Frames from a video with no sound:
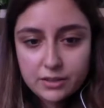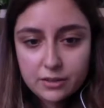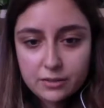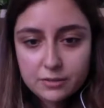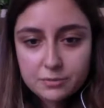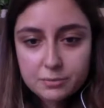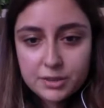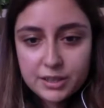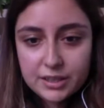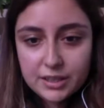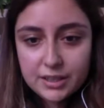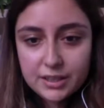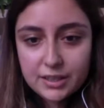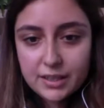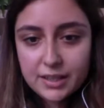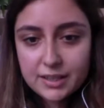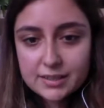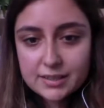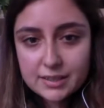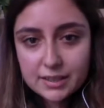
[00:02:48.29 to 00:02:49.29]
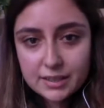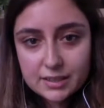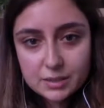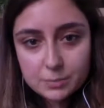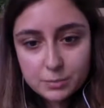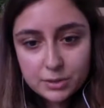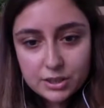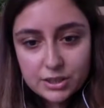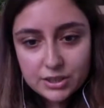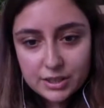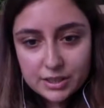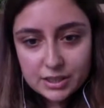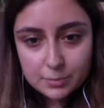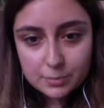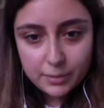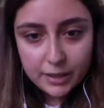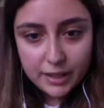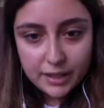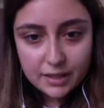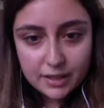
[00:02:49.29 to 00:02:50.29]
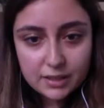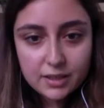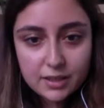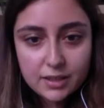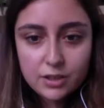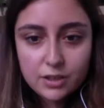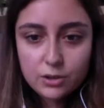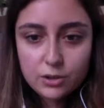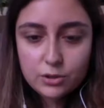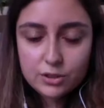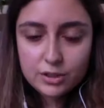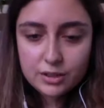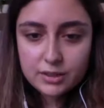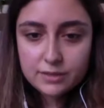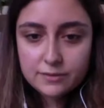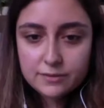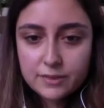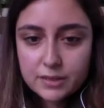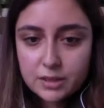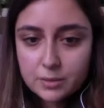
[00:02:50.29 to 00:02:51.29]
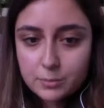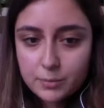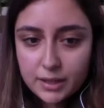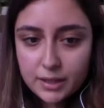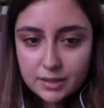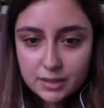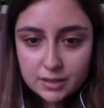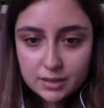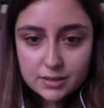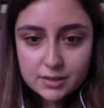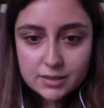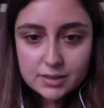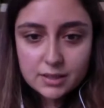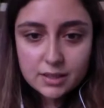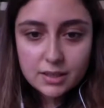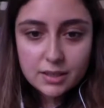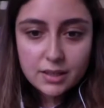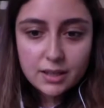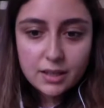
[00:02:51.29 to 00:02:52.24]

of bringing extinct species back using different methods.